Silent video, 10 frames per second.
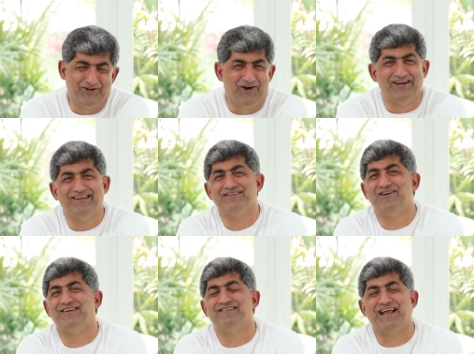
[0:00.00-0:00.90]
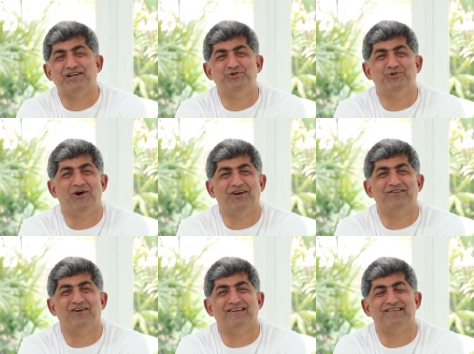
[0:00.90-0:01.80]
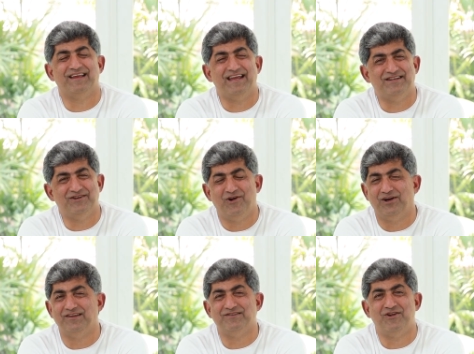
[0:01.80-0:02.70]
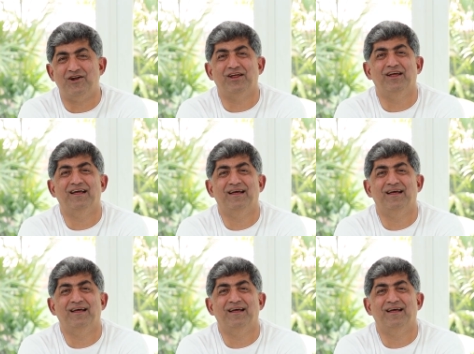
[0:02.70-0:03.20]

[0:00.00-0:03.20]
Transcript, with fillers: God is not a statue, God is not a saint, God is not a